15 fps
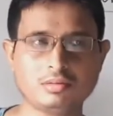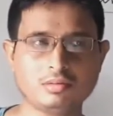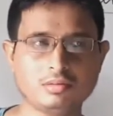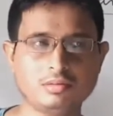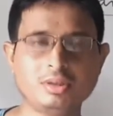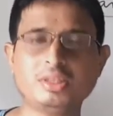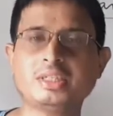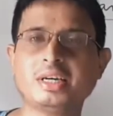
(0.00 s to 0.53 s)

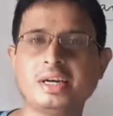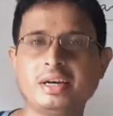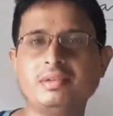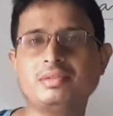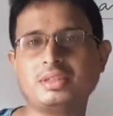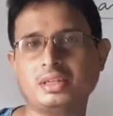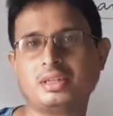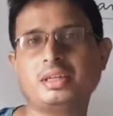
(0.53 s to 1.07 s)
which have
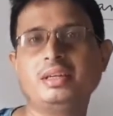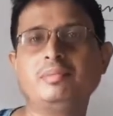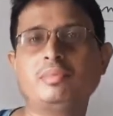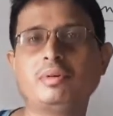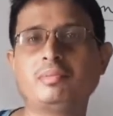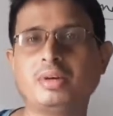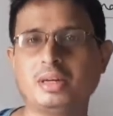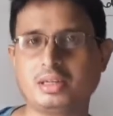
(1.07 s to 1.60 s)
certain
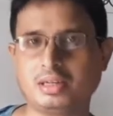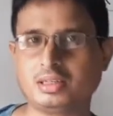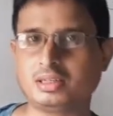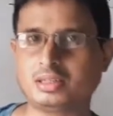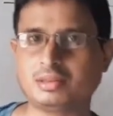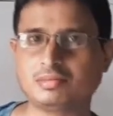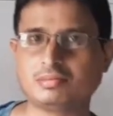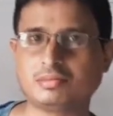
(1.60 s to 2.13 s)
properties.